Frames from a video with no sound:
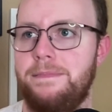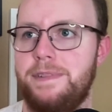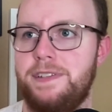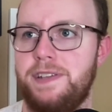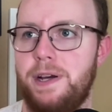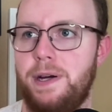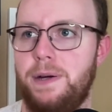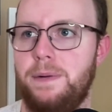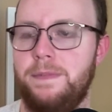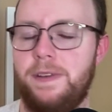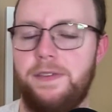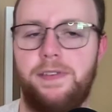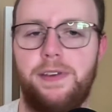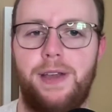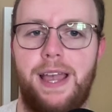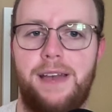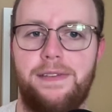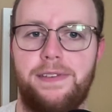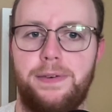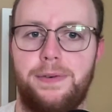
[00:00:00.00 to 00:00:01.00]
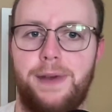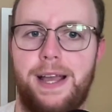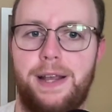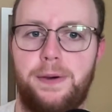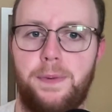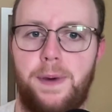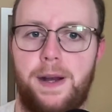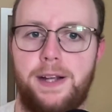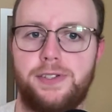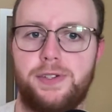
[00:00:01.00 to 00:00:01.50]
So if you haven't read or
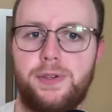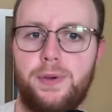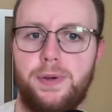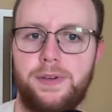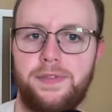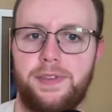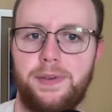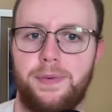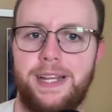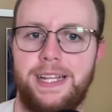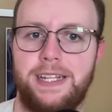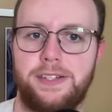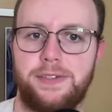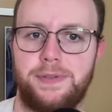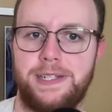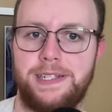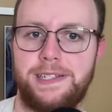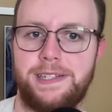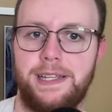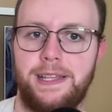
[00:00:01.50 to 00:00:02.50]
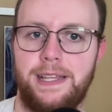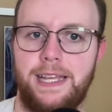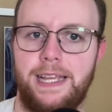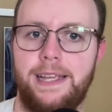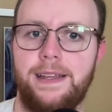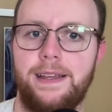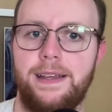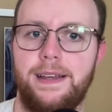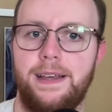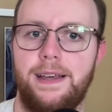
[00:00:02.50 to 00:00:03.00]
watched Lord of the Rings
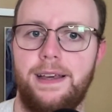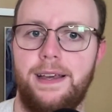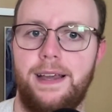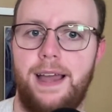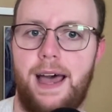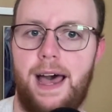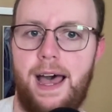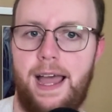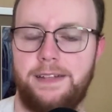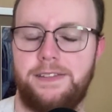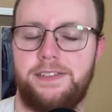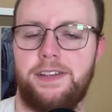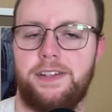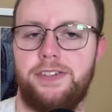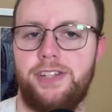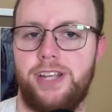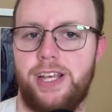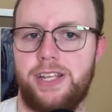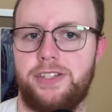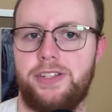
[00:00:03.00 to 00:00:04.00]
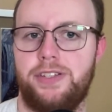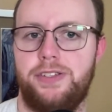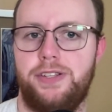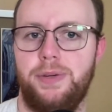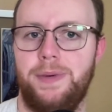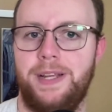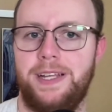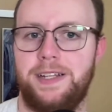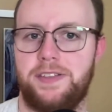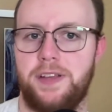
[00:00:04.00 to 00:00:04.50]
recently, I suggest
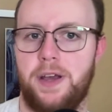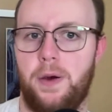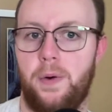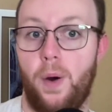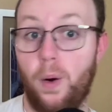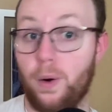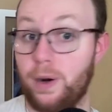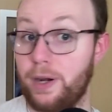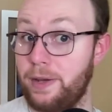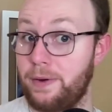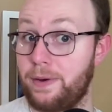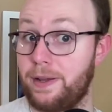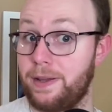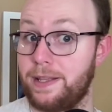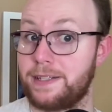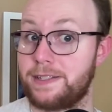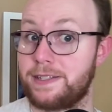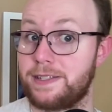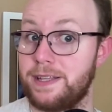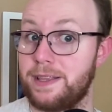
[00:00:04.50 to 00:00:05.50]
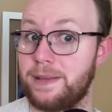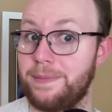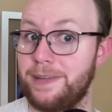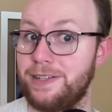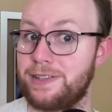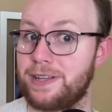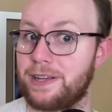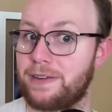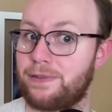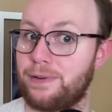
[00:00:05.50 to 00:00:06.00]
doing so. Or you could listen to the
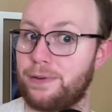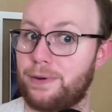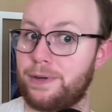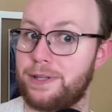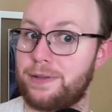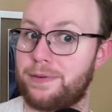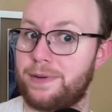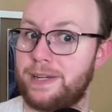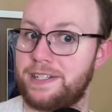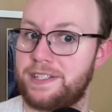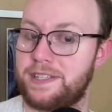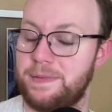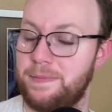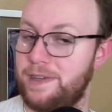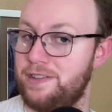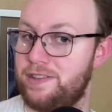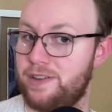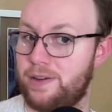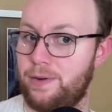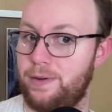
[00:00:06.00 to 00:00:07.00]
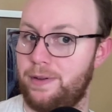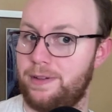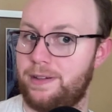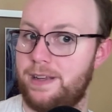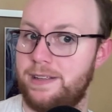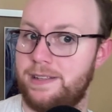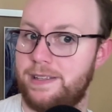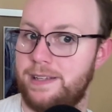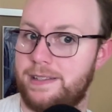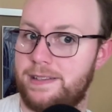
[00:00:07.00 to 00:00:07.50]
music for Lord of the Rings the musical,
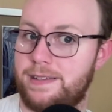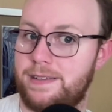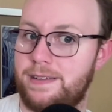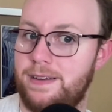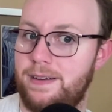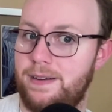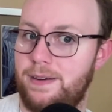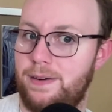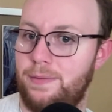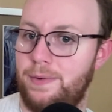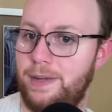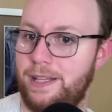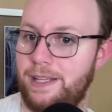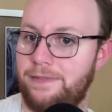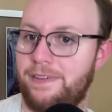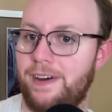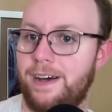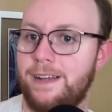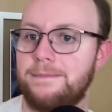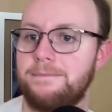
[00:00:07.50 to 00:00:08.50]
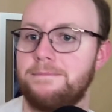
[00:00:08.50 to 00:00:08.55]
because it's really fun.